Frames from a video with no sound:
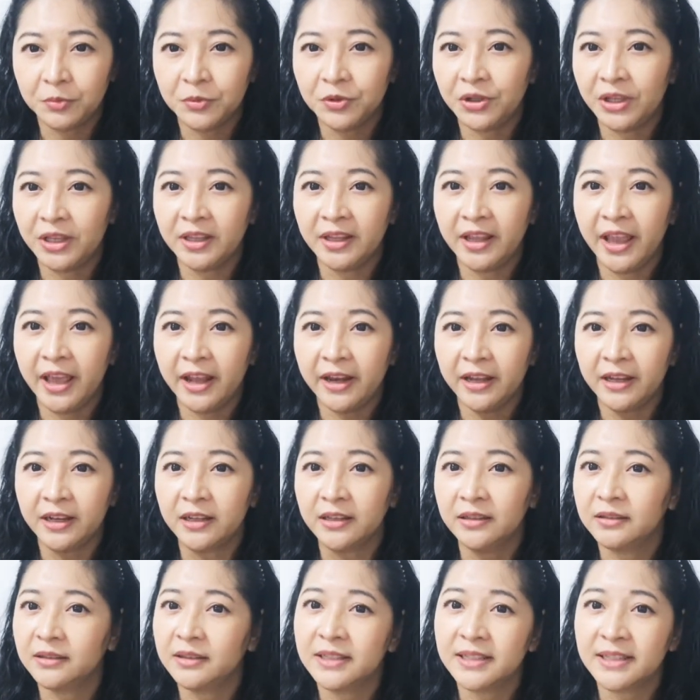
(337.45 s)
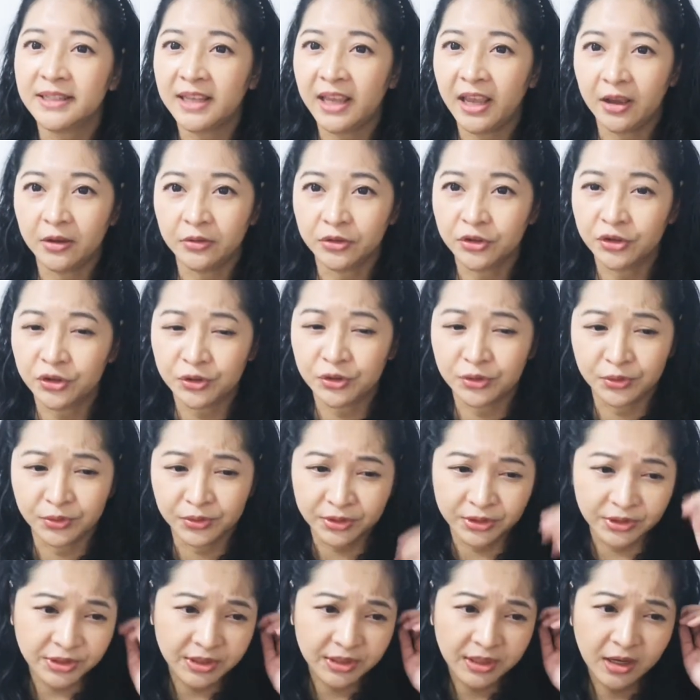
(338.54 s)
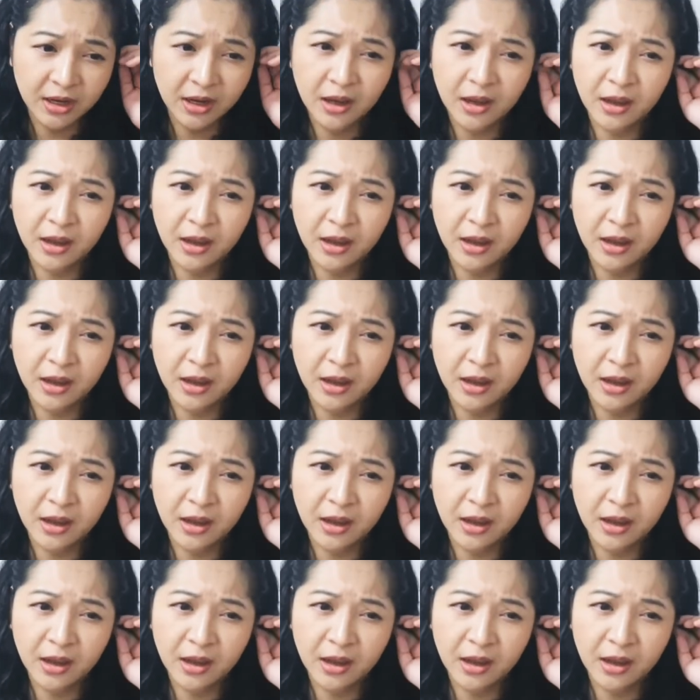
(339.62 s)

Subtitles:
You can get it at discount stores,